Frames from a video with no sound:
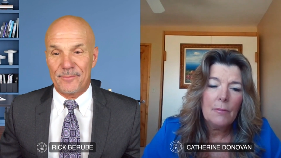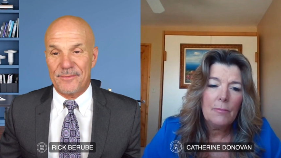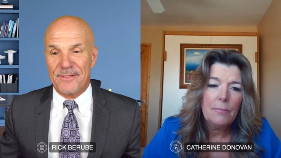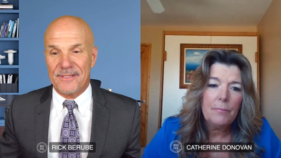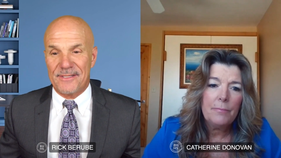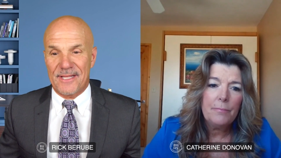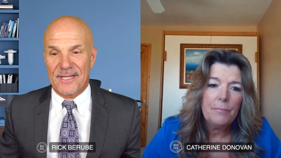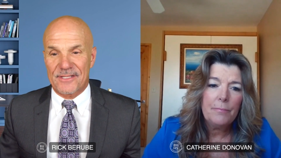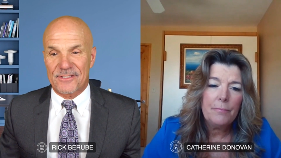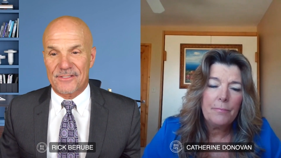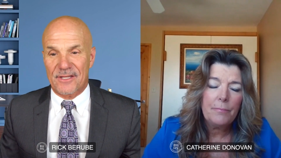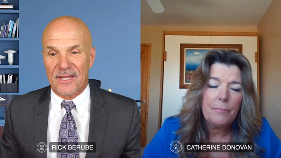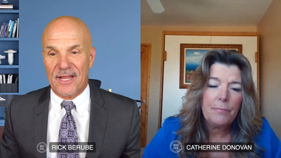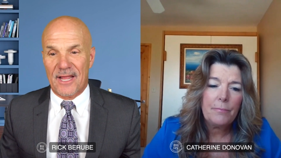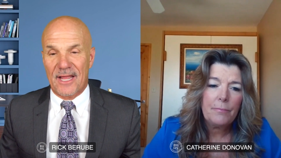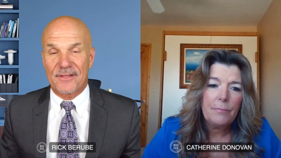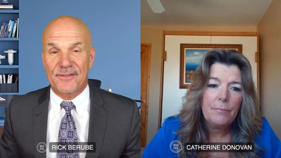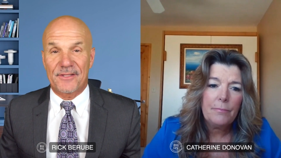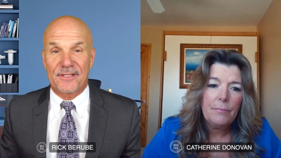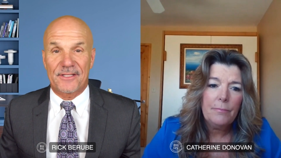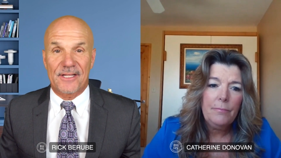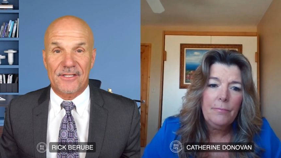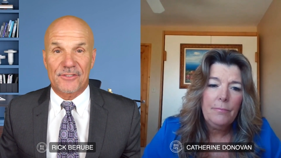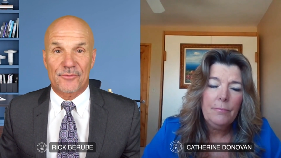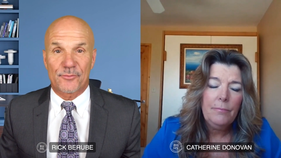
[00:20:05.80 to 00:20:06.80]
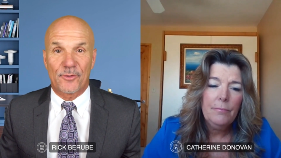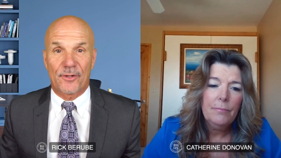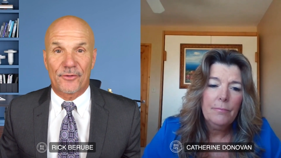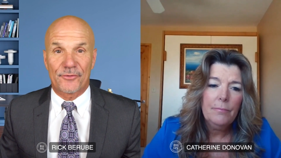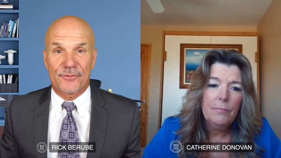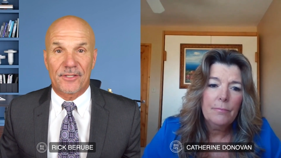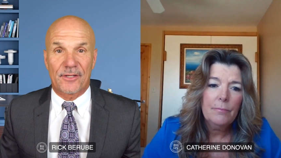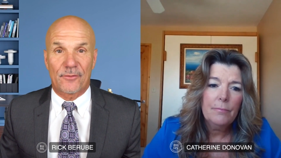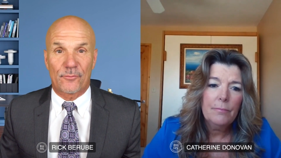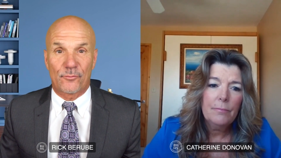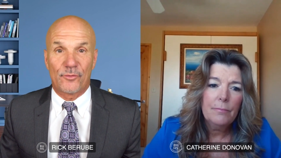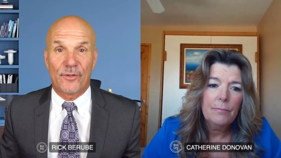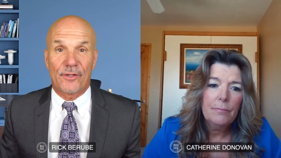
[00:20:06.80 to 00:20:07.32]
Speaker 1: me, that's, I think that's
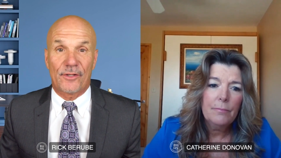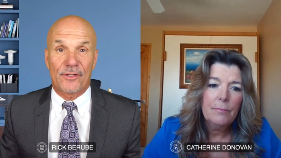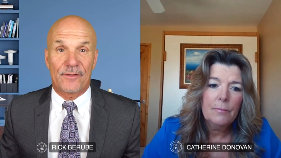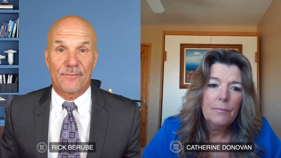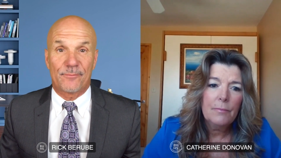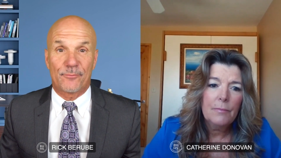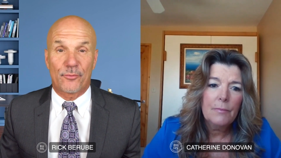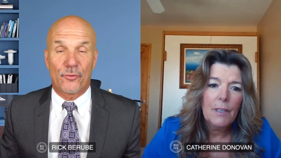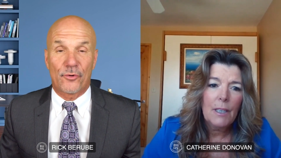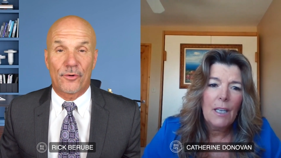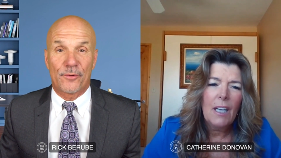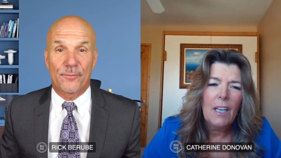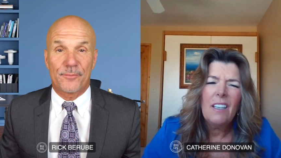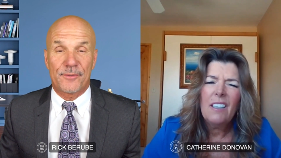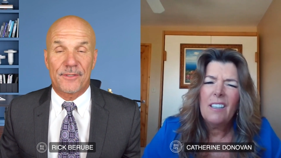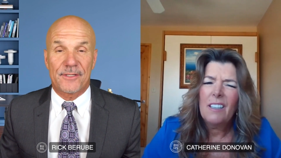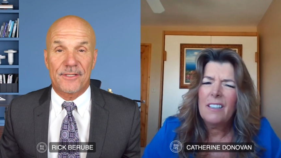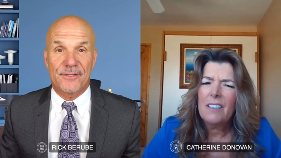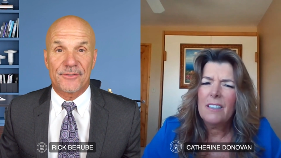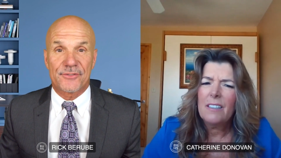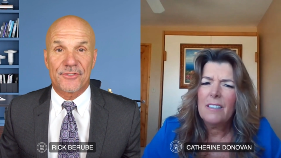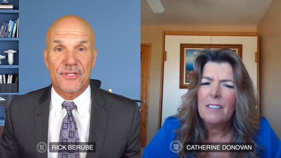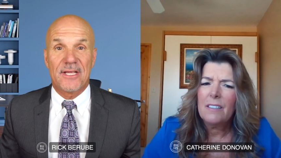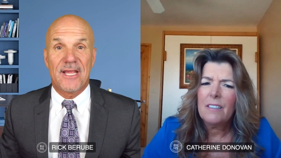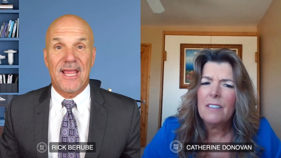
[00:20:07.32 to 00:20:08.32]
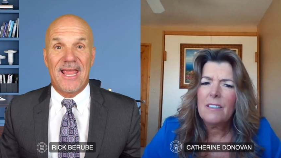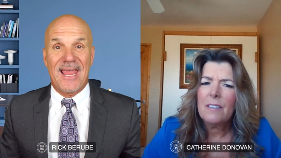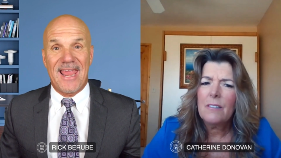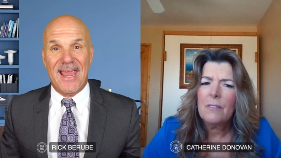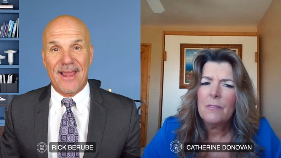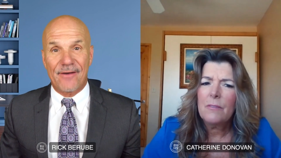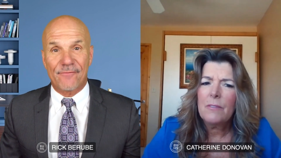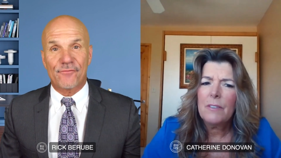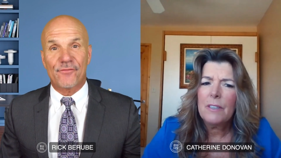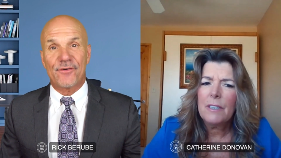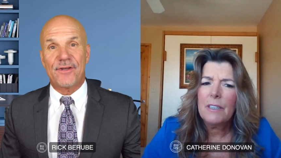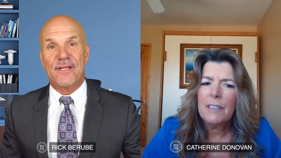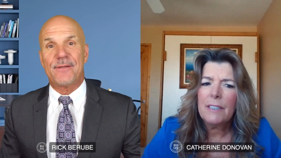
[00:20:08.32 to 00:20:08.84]
relative, really important because
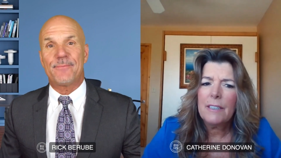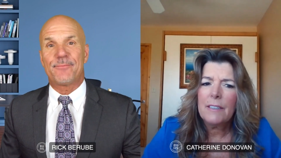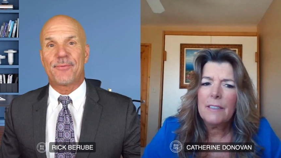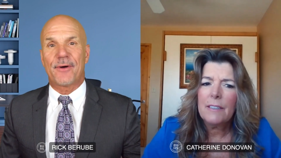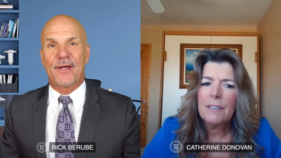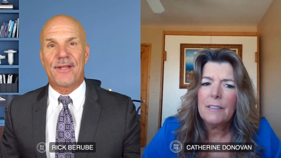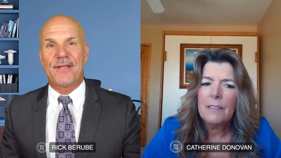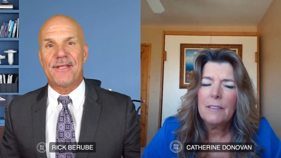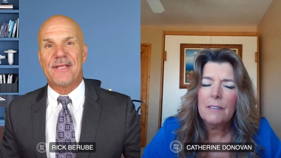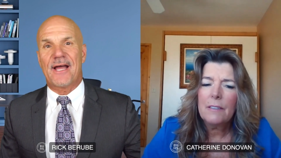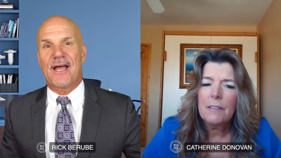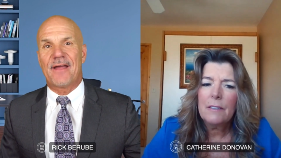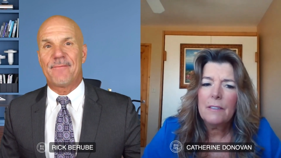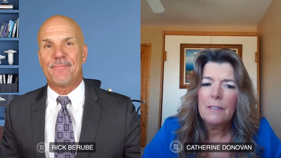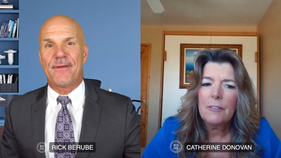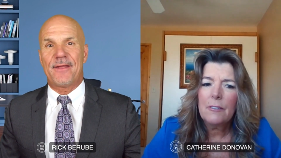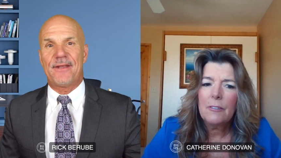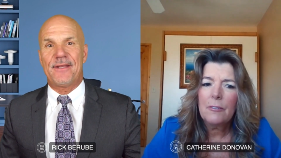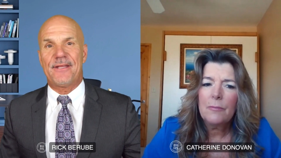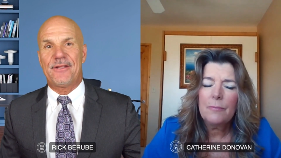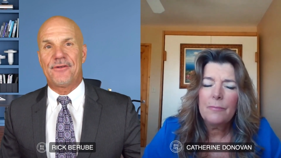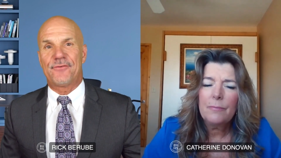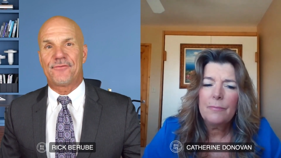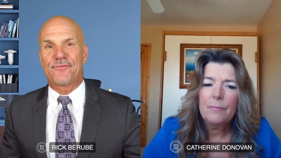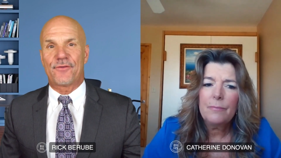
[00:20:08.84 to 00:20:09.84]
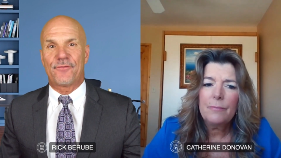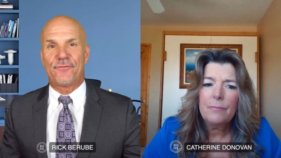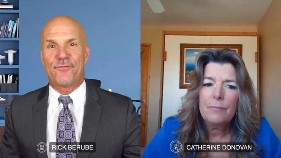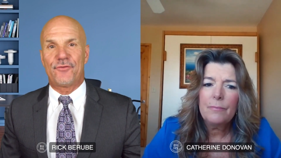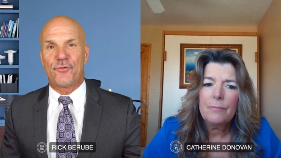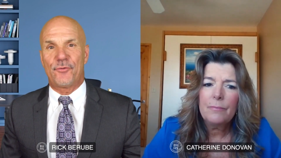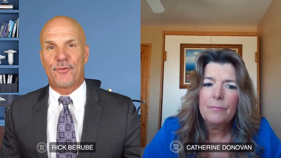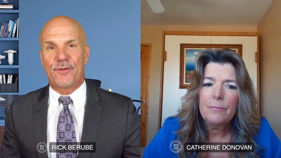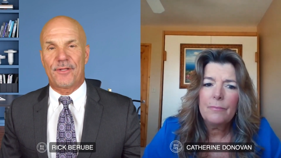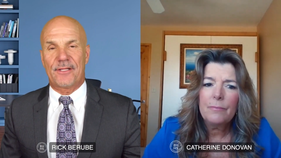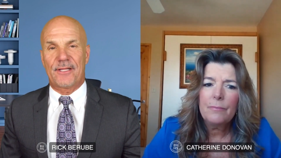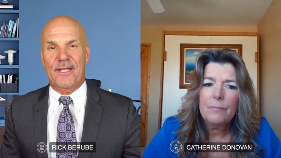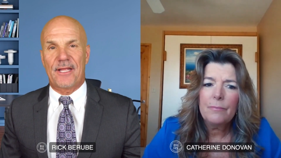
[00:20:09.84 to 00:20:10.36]
everybody been
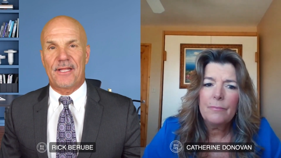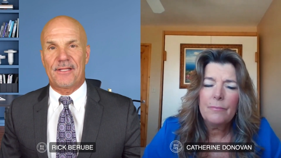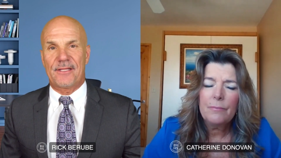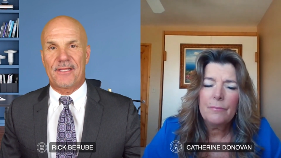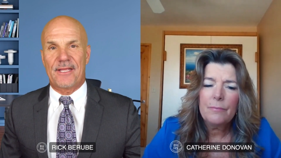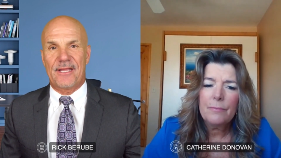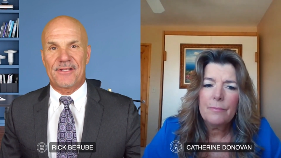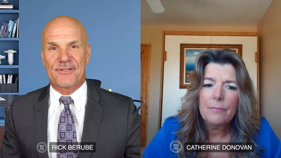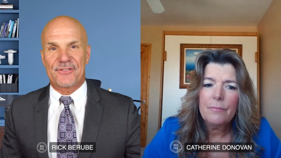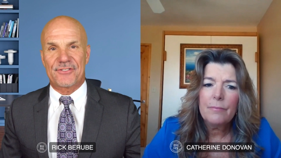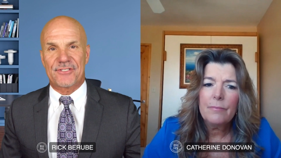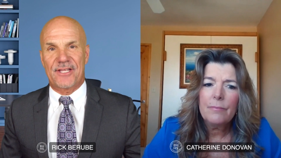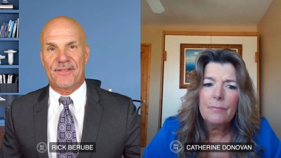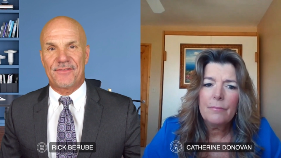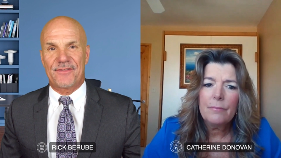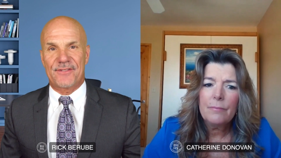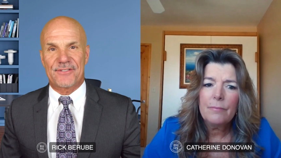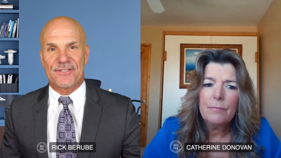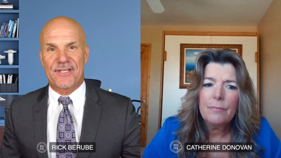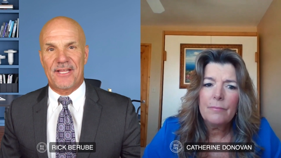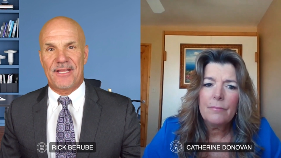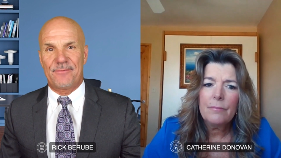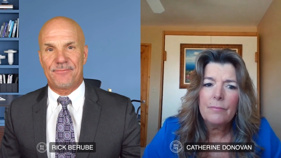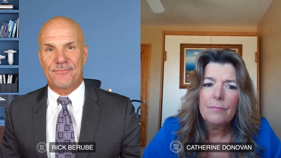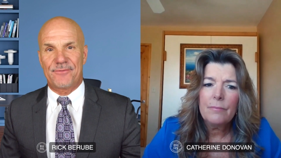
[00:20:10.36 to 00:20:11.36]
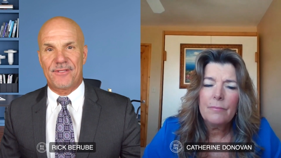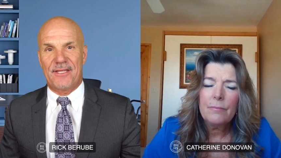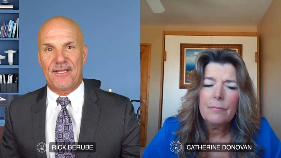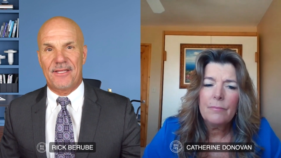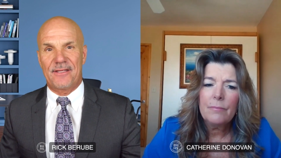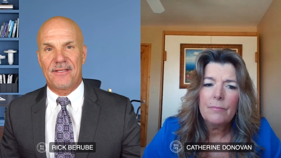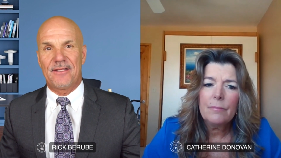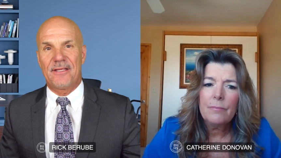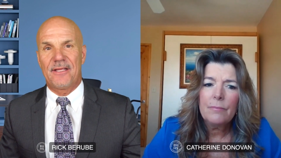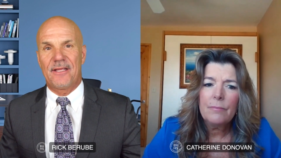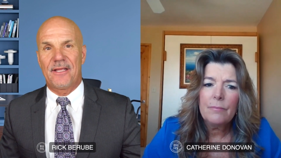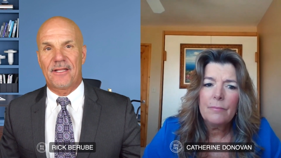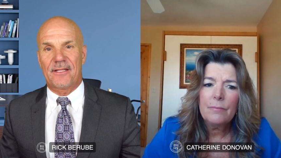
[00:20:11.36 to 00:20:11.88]
interviewing lately has said the same thing.